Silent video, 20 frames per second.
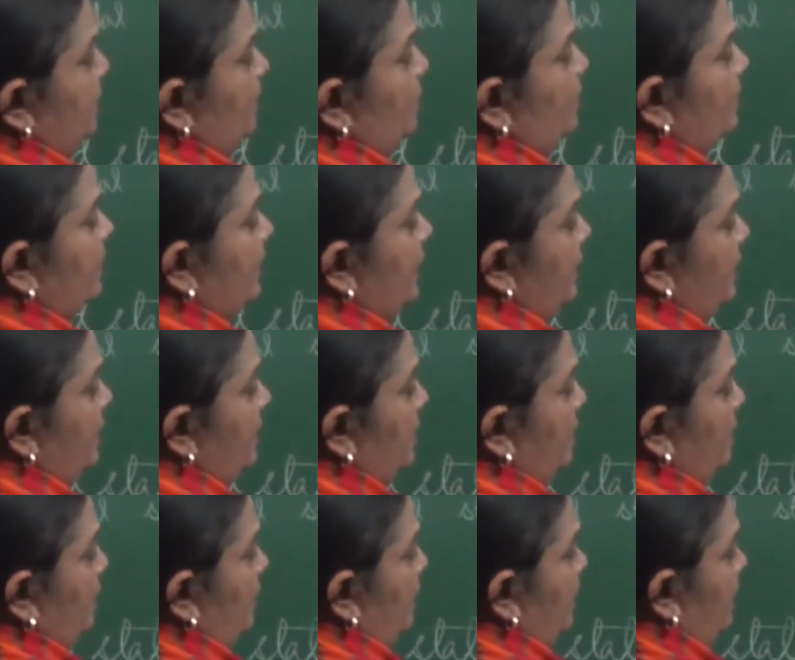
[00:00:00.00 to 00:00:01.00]
okay,
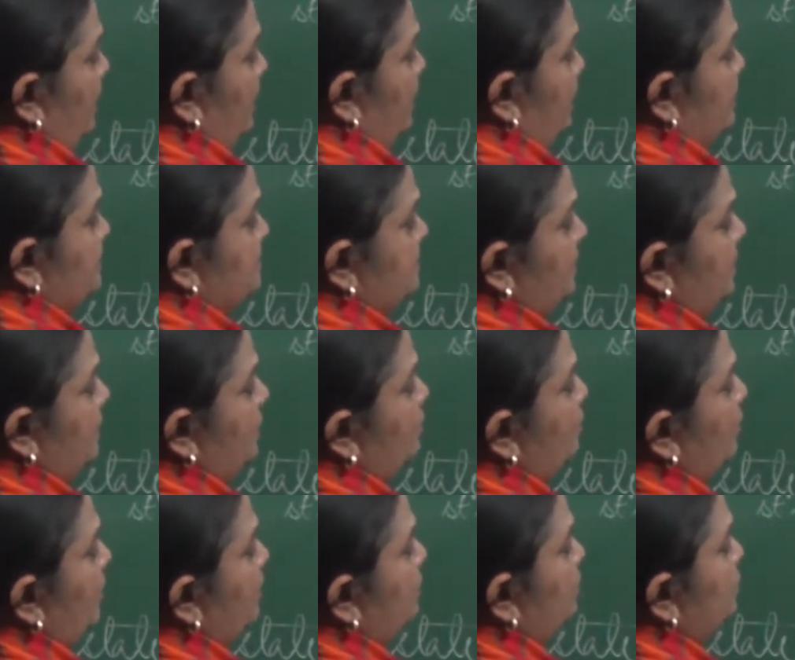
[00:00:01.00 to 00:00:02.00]
is
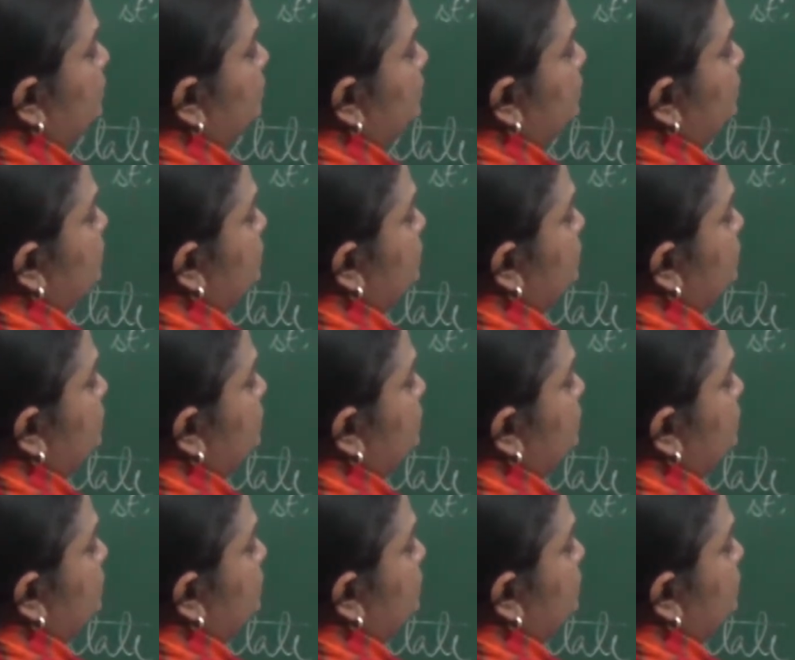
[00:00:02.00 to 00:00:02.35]
equal to